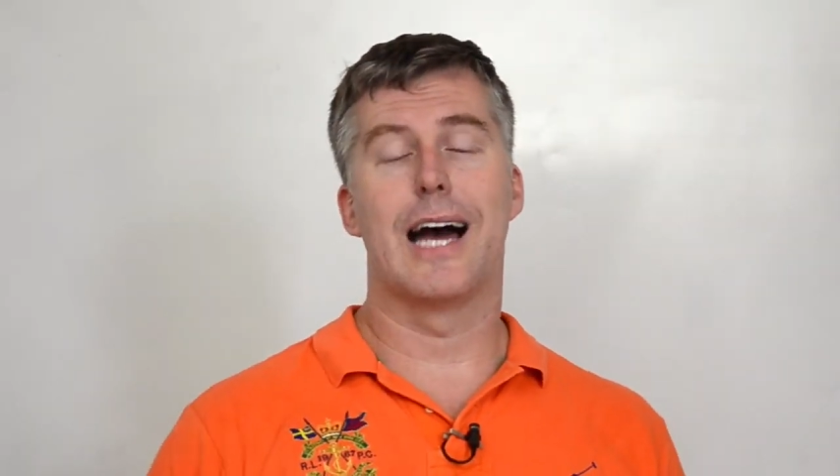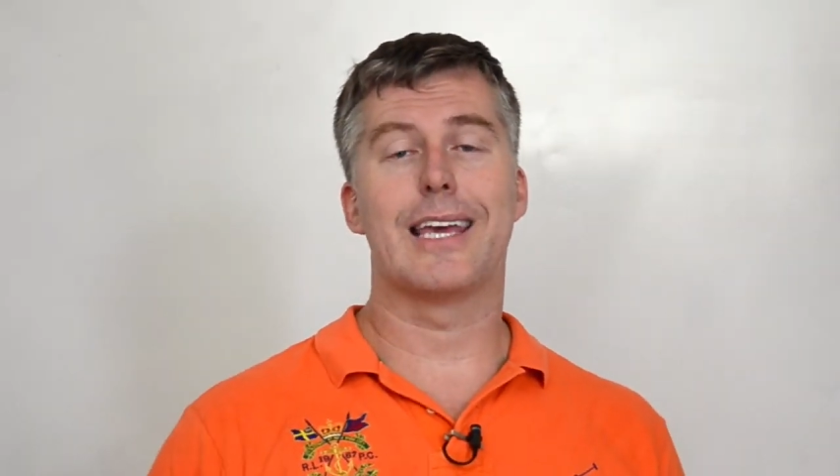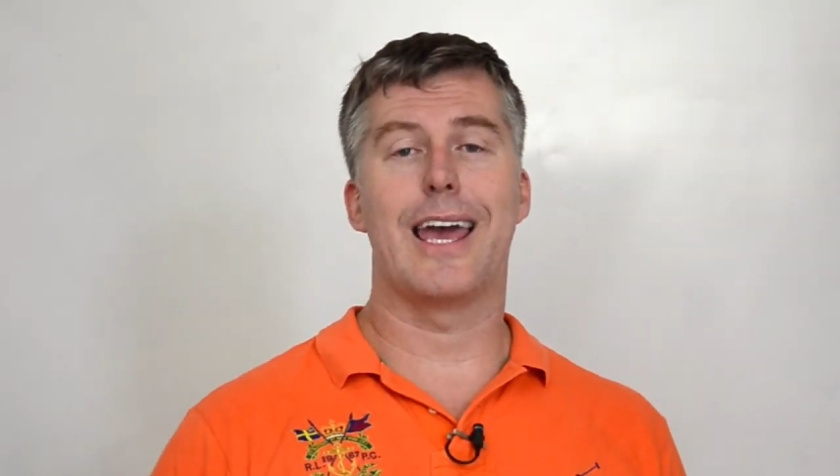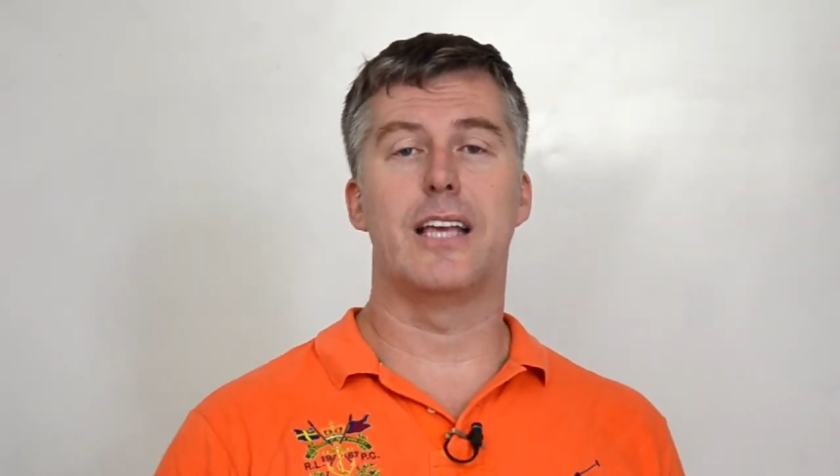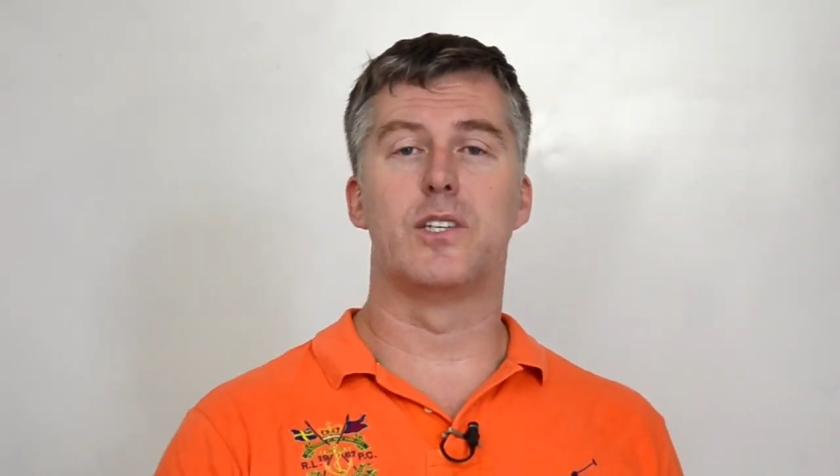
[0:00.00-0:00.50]

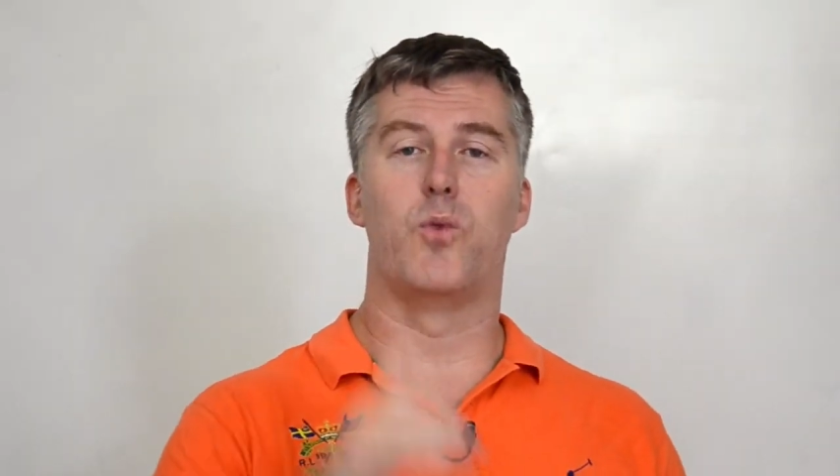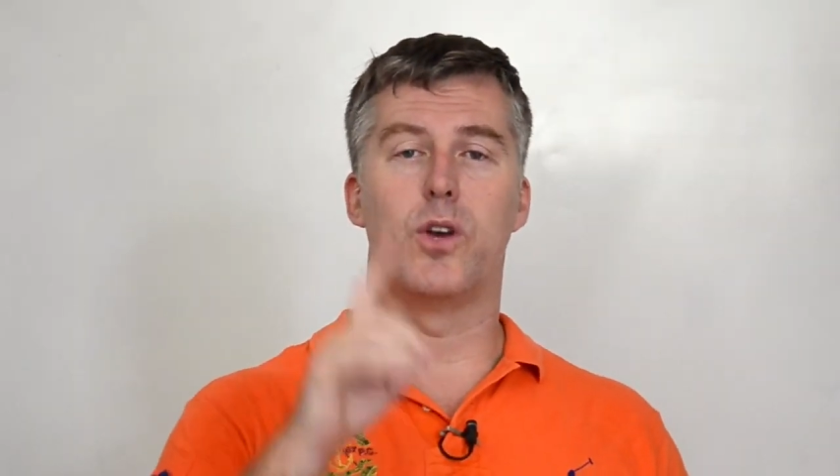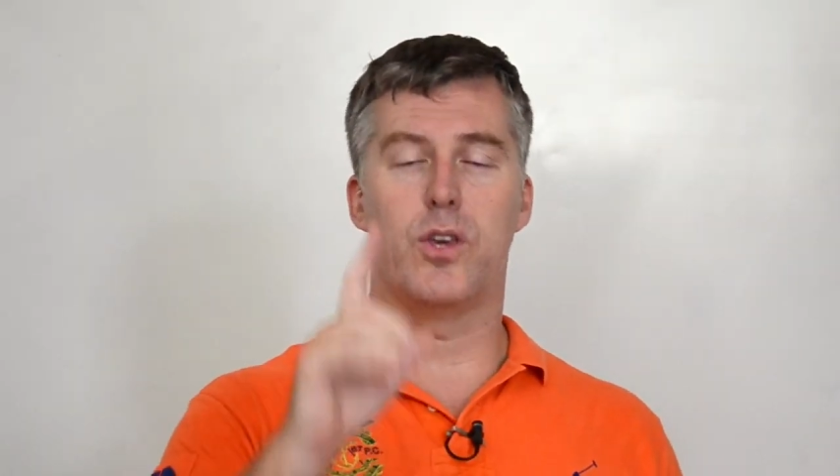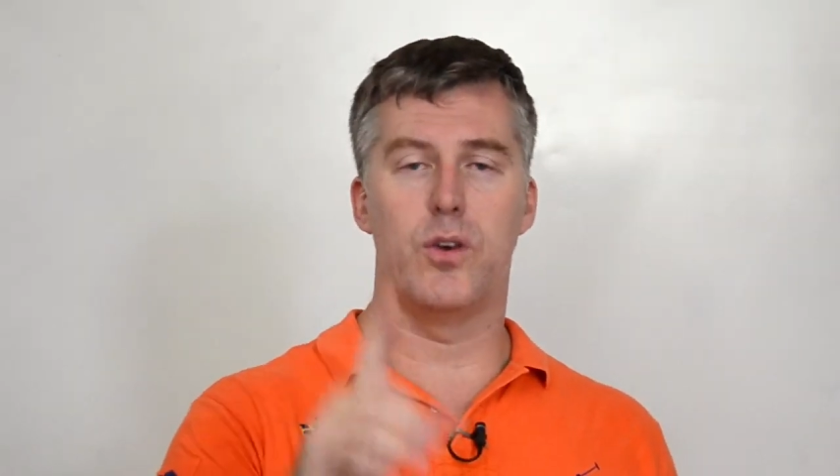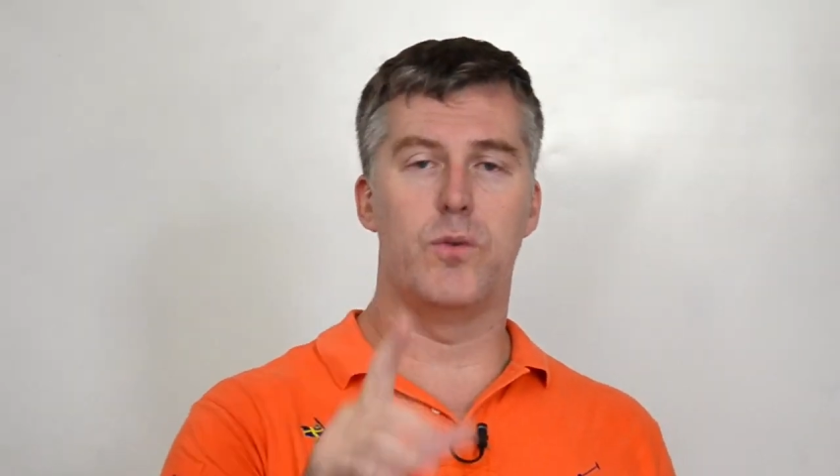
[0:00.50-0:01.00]
against
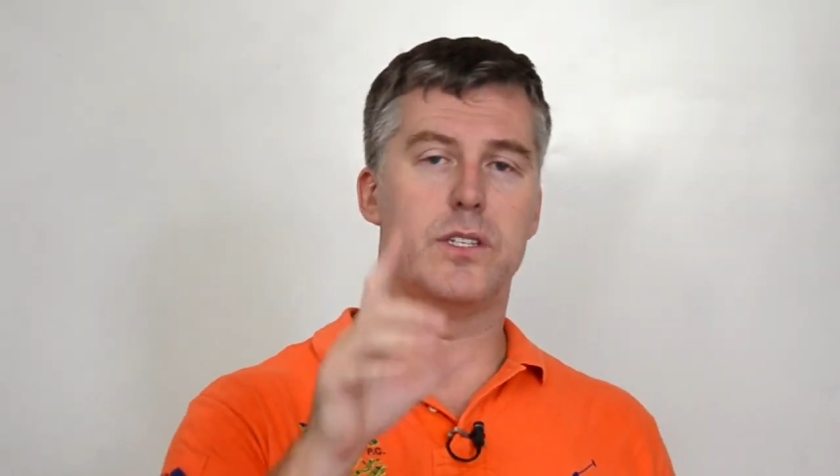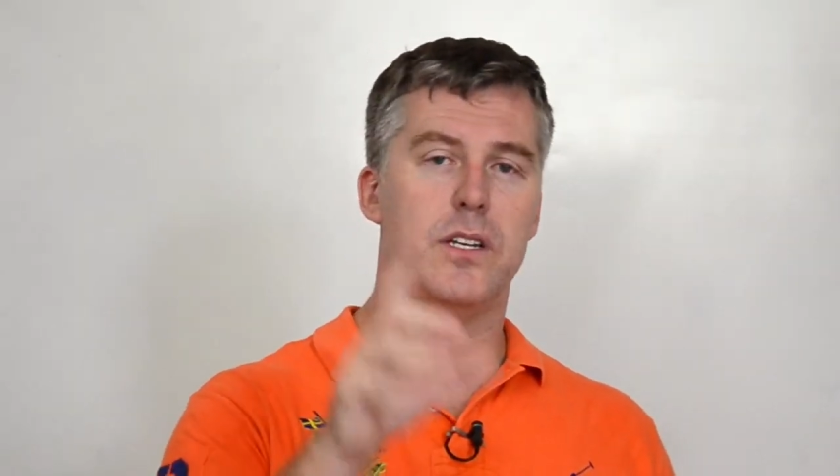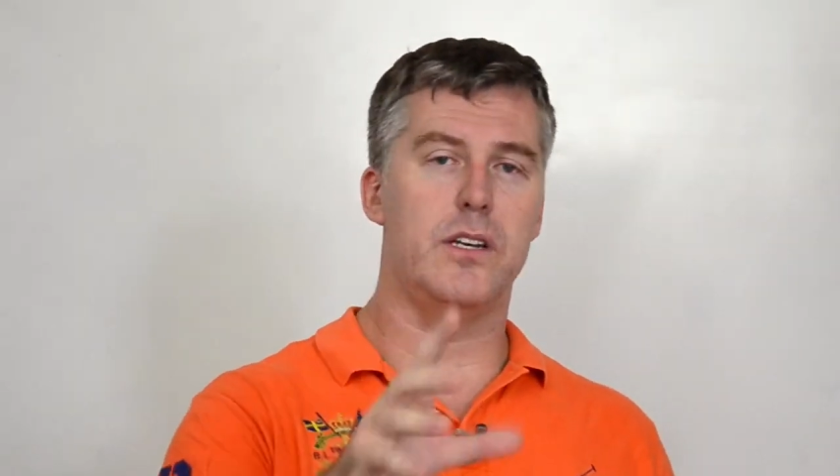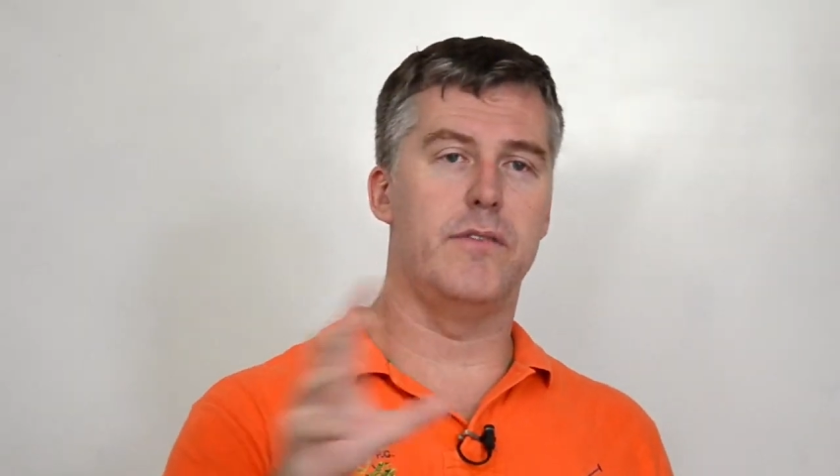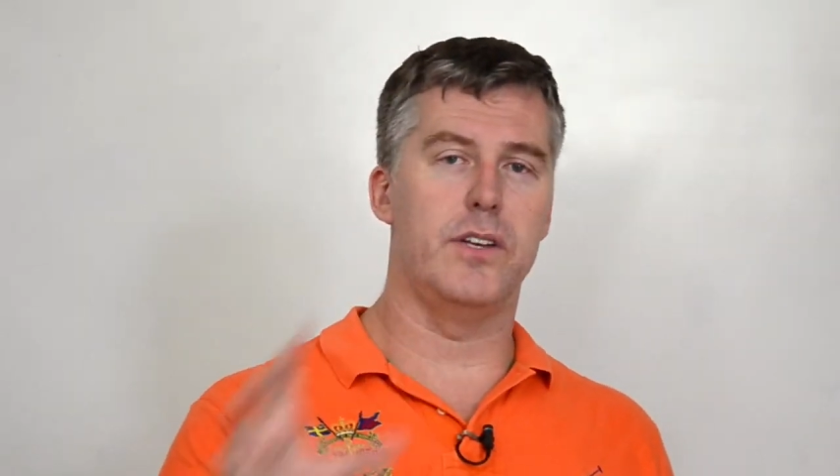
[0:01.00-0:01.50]
what you as
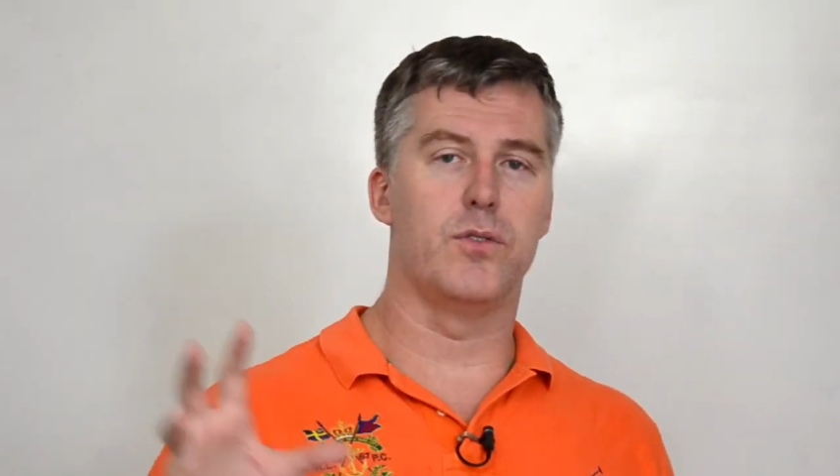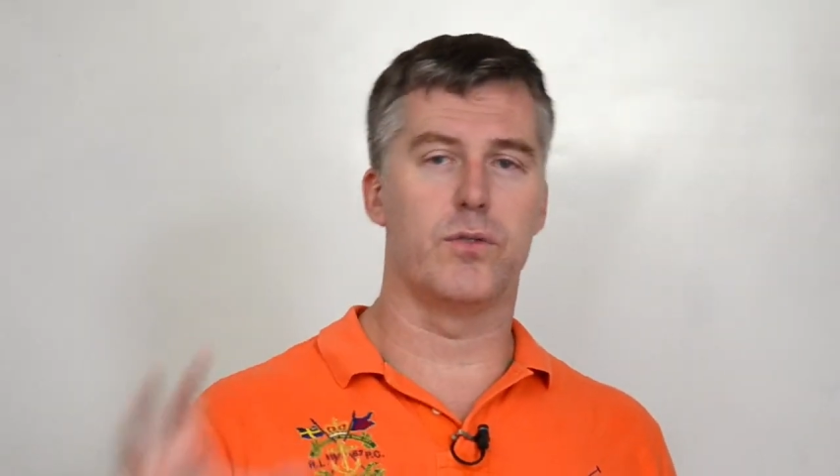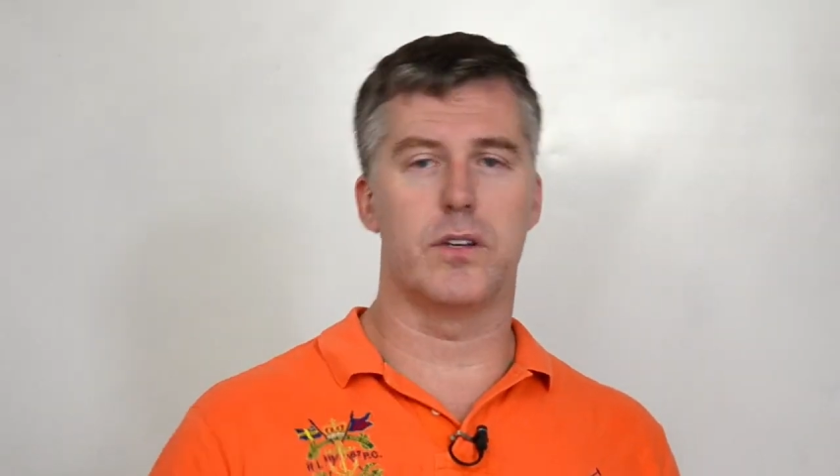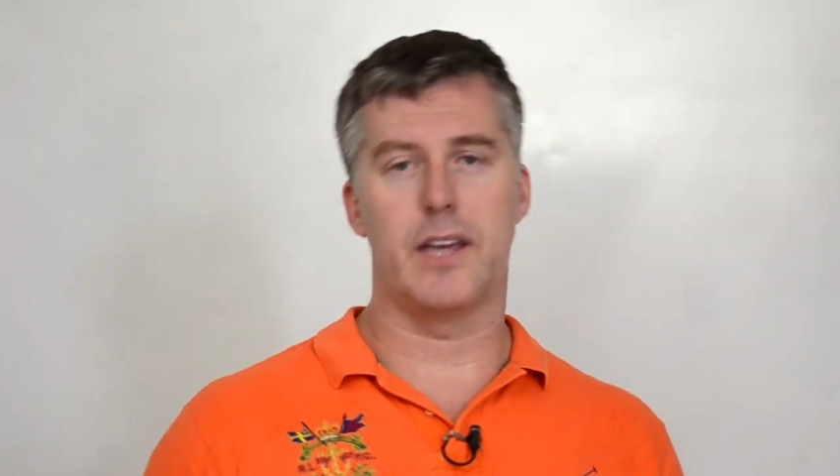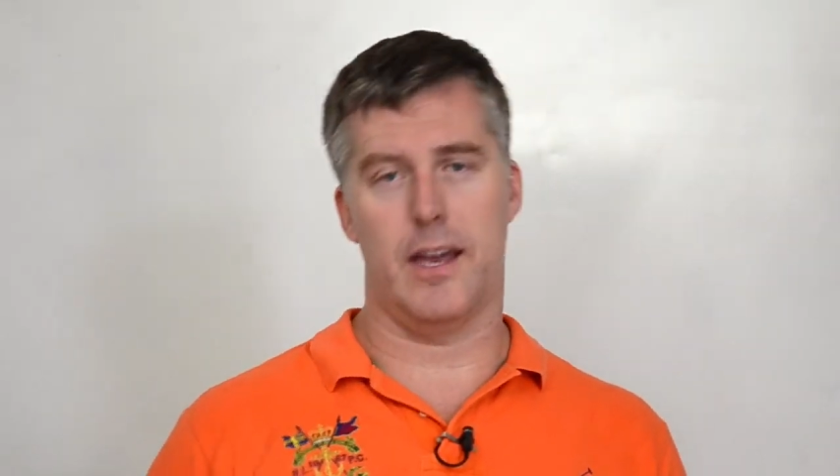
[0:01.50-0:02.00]
an
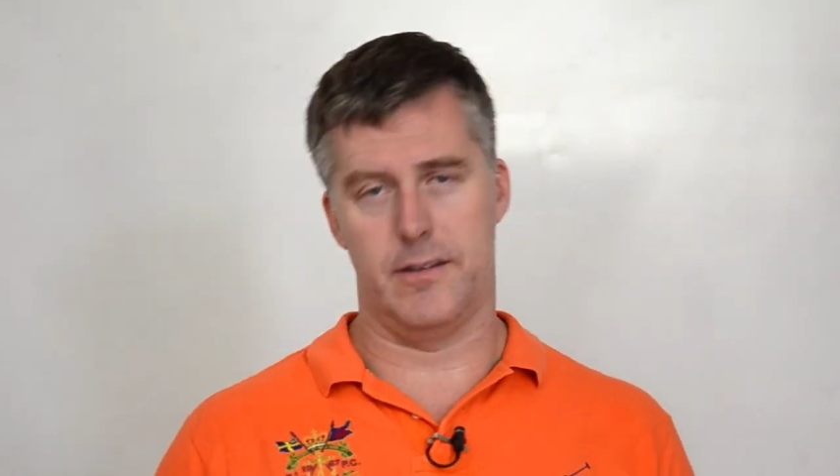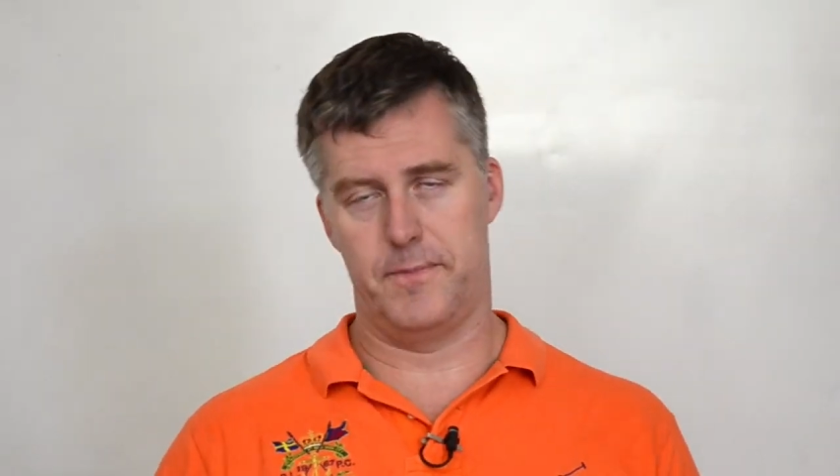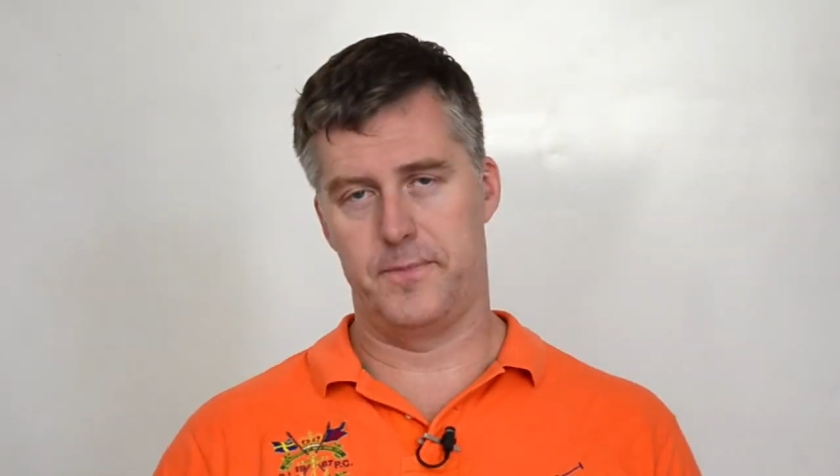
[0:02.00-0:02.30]
individual can get,